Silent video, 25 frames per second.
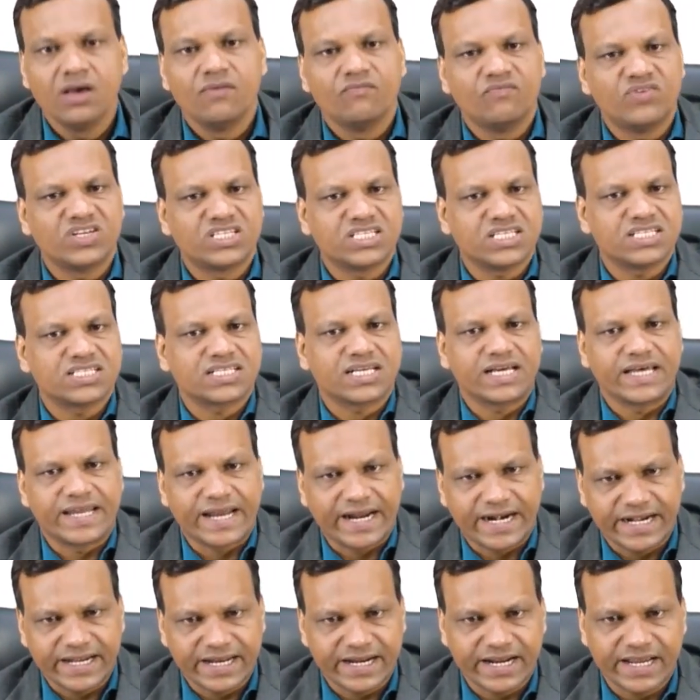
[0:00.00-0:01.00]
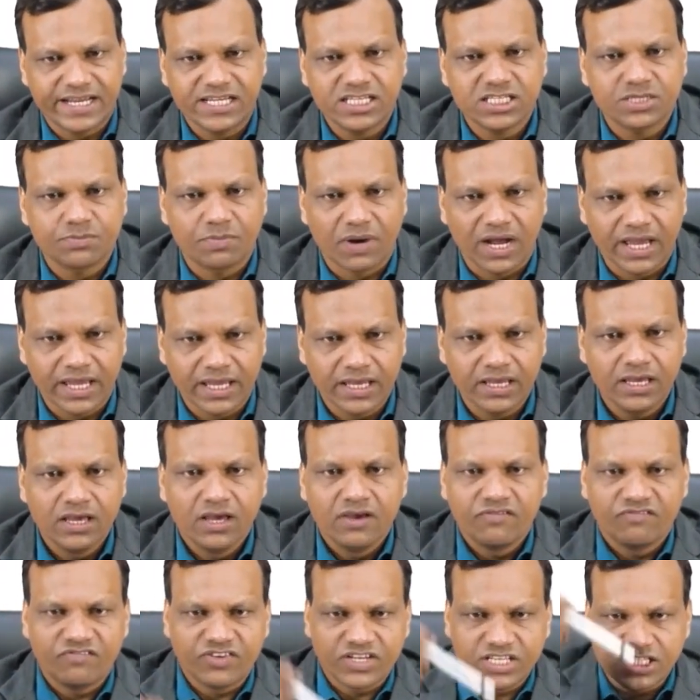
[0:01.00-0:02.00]
which is characterized by
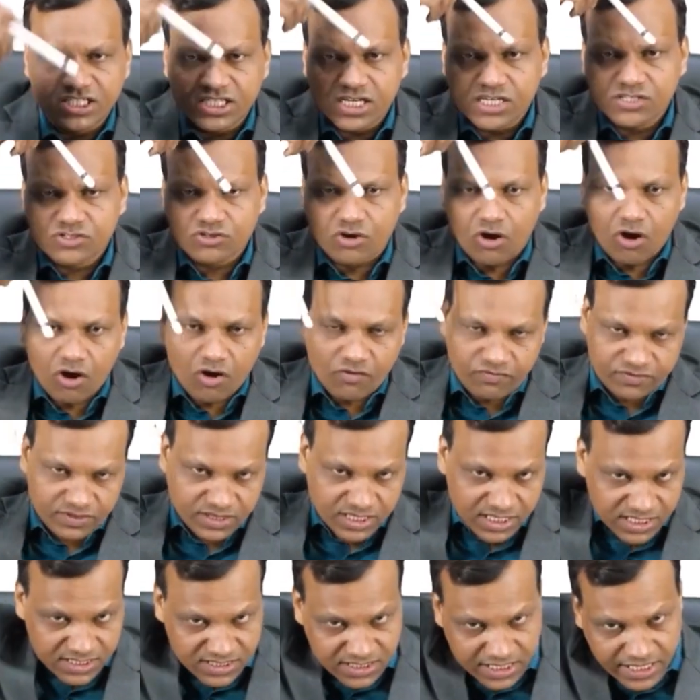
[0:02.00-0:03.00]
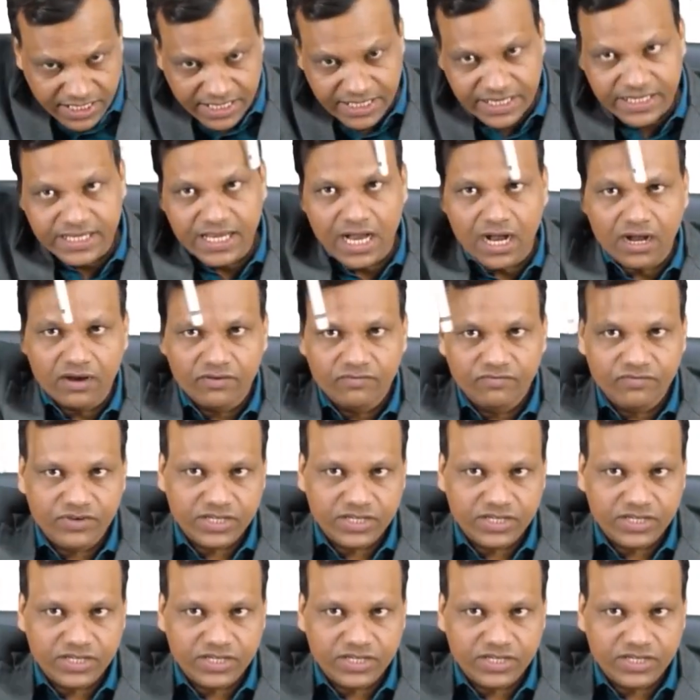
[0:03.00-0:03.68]
features of this area.